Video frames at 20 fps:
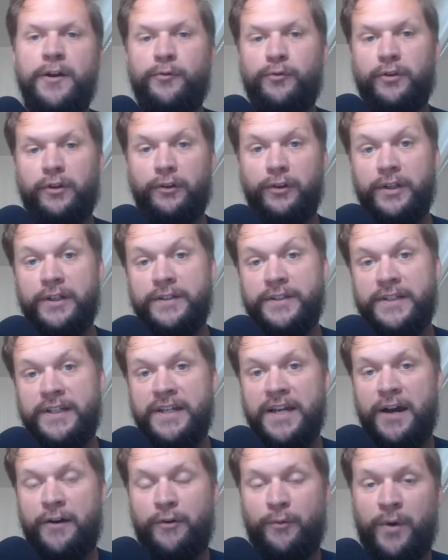We'll see
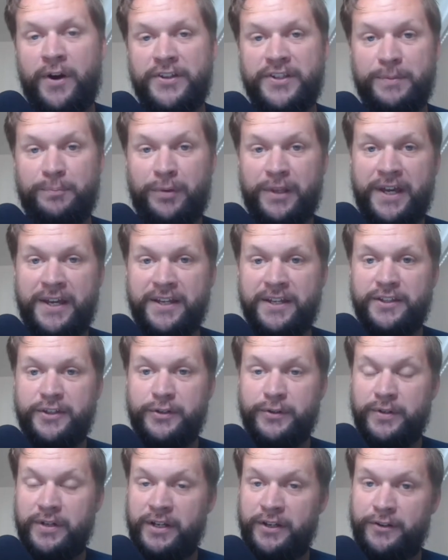how it winds up playing
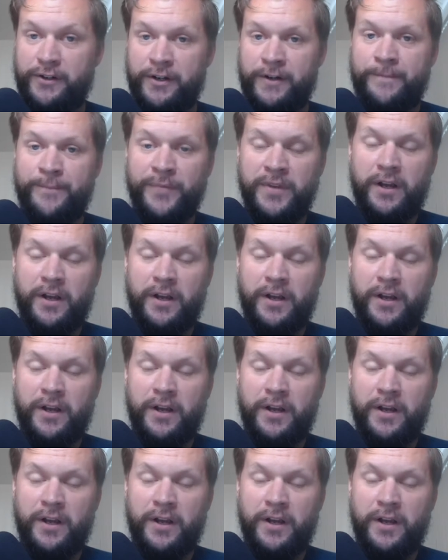into either